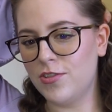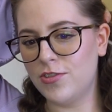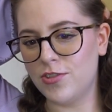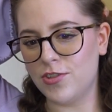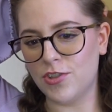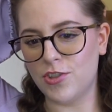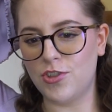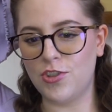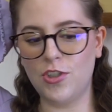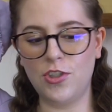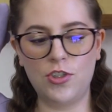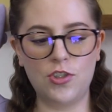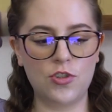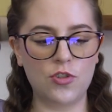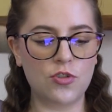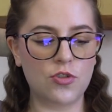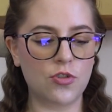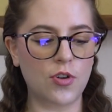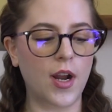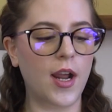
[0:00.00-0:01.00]
to just
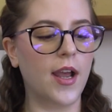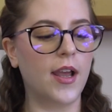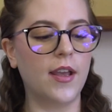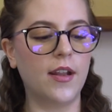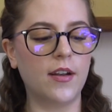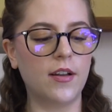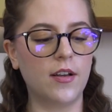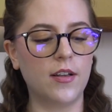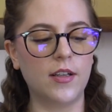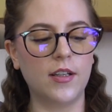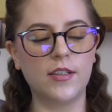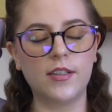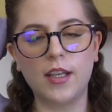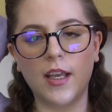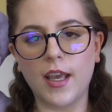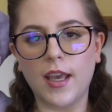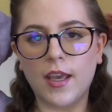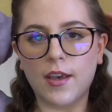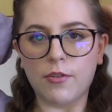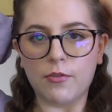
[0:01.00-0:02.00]
try it on a
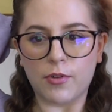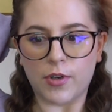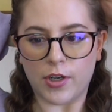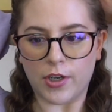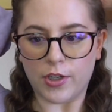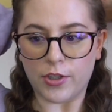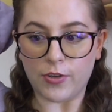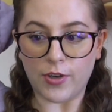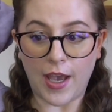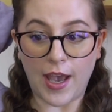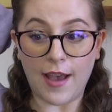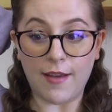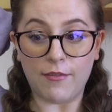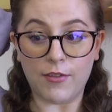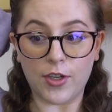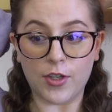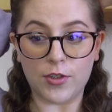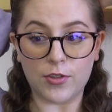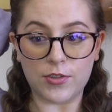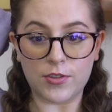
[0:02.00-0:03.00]
day where you have
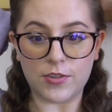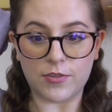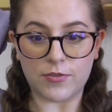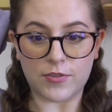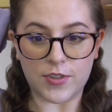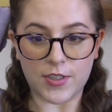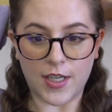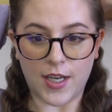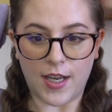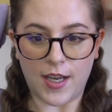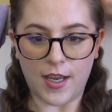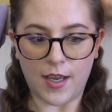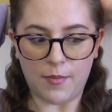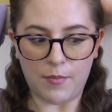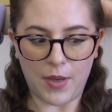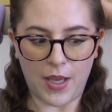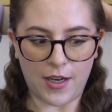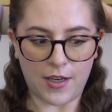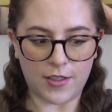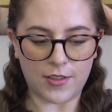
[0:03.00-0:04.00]
loads of time and